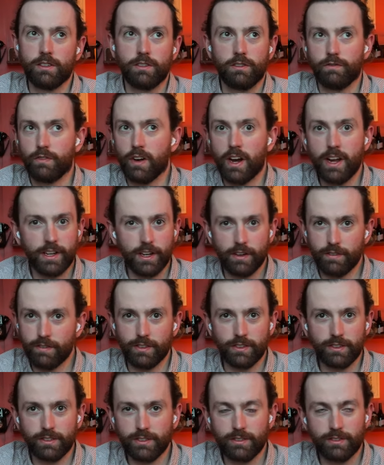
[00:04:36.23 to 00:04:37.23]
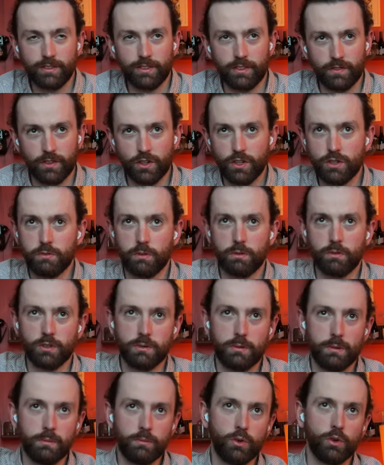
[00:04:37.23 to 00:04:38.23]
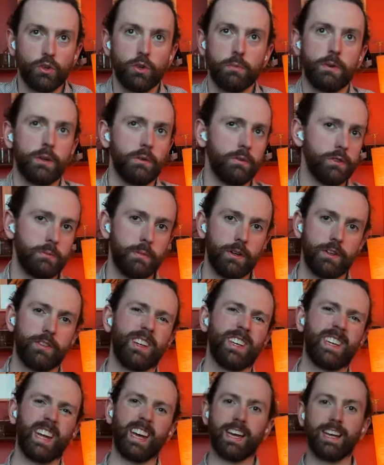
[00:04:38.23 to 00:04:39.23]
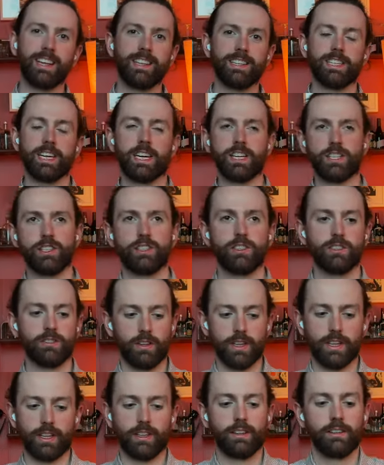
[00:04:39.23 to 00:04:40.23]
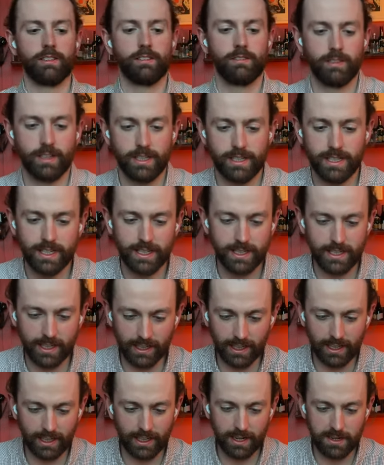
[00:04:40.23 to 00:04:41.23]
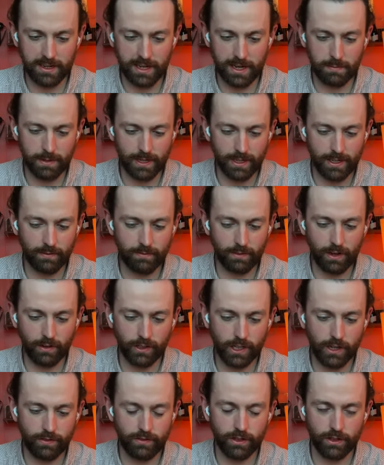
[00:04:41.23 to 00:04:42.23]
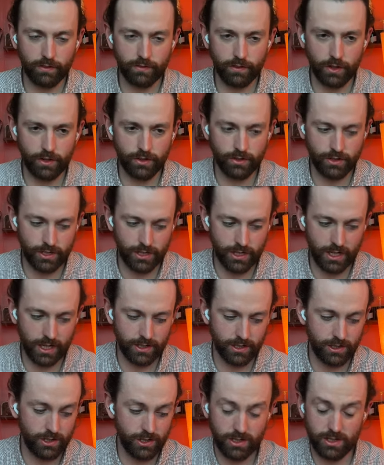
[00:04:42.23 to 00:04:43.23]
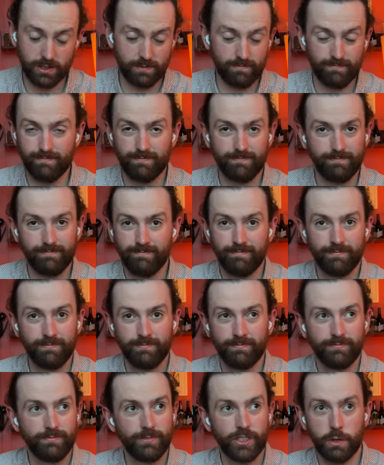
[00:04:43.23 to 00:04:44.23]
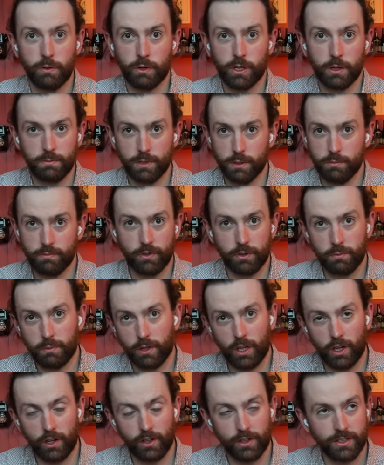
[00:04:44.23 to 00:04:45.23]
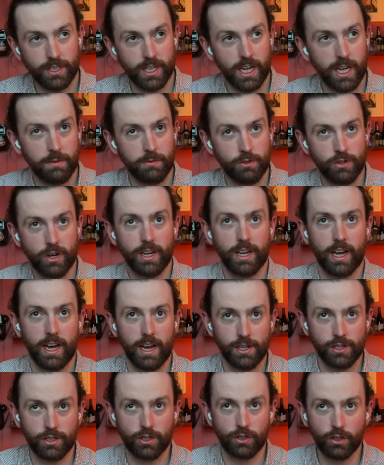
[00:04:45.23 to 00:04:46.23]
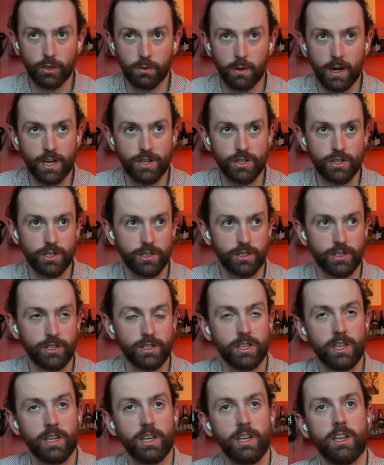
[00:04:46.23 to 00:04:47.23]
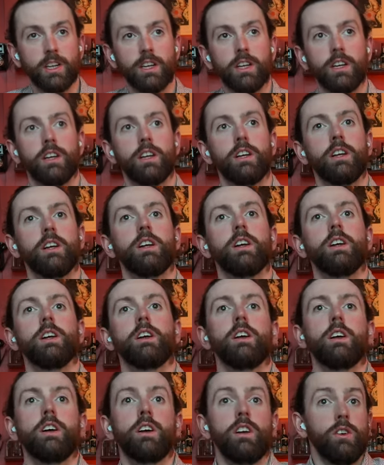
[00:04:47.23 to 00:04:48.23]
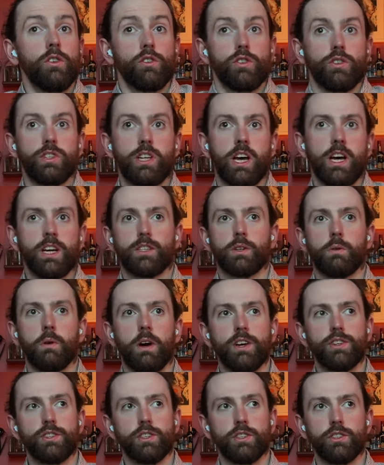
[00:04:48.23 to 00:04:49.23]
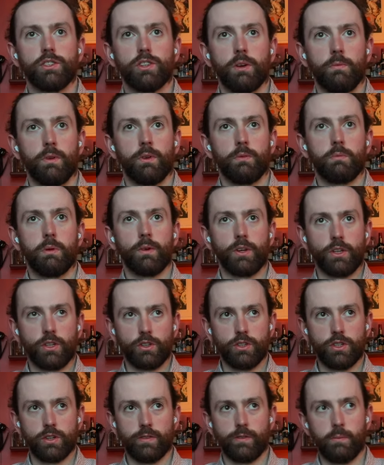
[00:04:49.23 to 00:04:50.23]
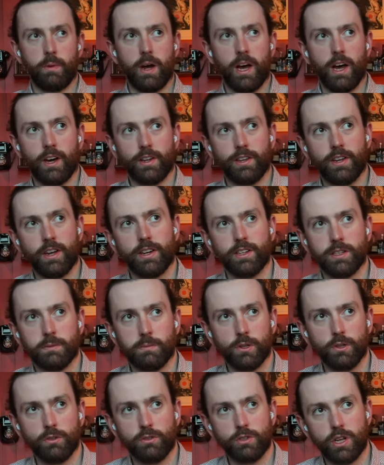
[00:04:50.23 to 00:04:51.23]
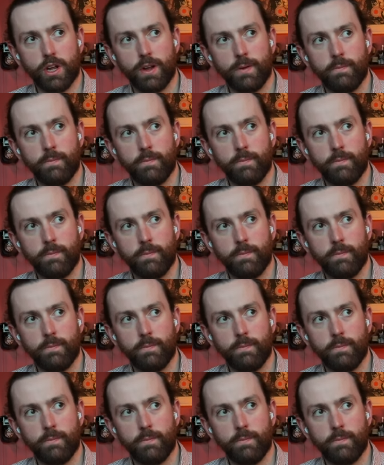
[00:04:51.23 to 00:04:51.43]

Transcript: Very different. The first one was a bit more open. It was a bit of a digging session. So like, when I say digging, I mean, I'm giving the founders a chance just to see what comes up for them a lot of the time. I'm trying to ask good questions, or just ask questions. Some are probably good, some are bad, I suppose.